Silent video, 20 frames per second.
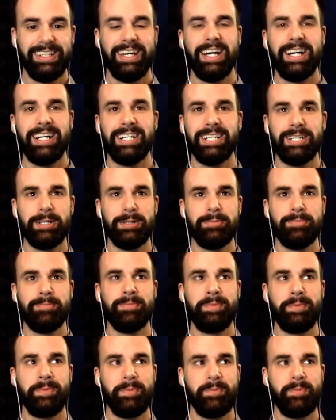
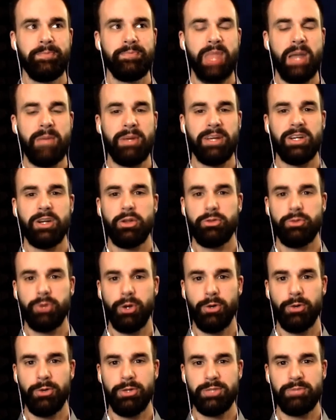I'm not going to
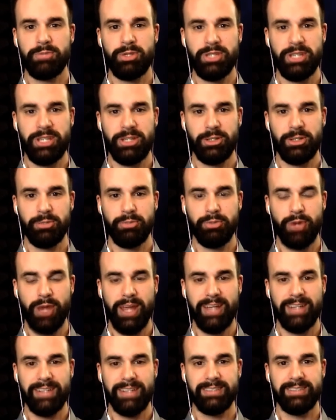throw this particular
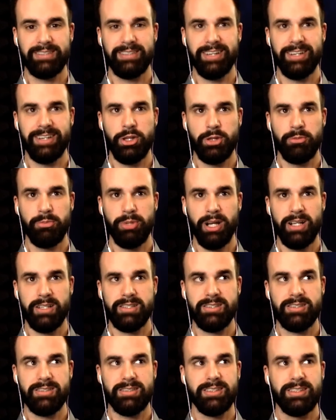brand under the
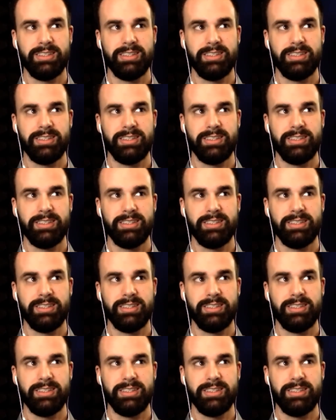bus,